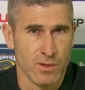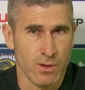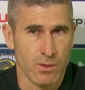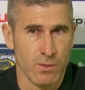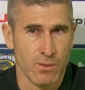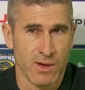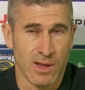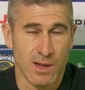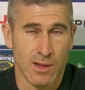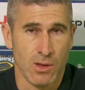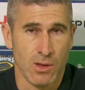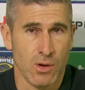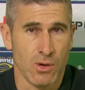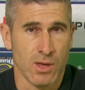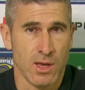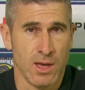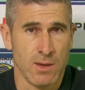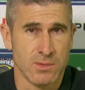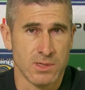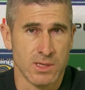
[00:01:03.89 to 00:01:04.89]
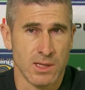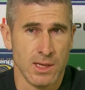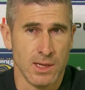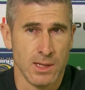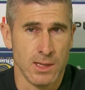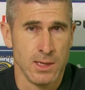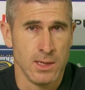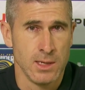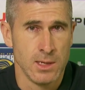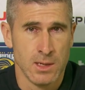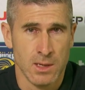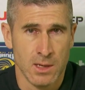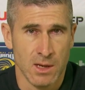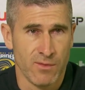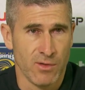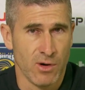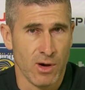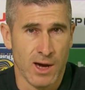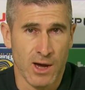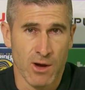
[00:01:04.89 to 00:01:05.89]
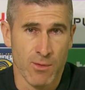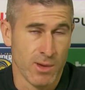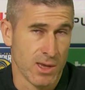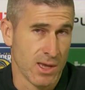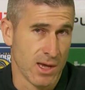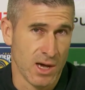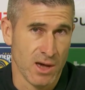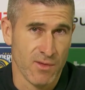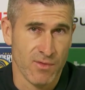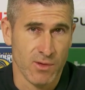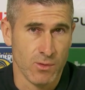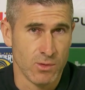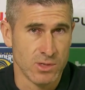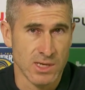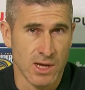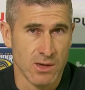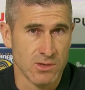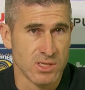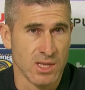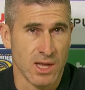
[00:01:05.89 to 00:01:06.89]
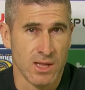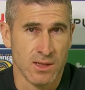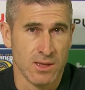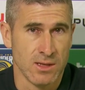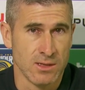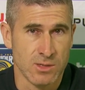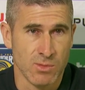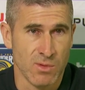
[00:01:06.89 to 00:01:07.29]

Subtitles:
You know, we've had a of games lately. I thought Harry McCarthy was outstanding,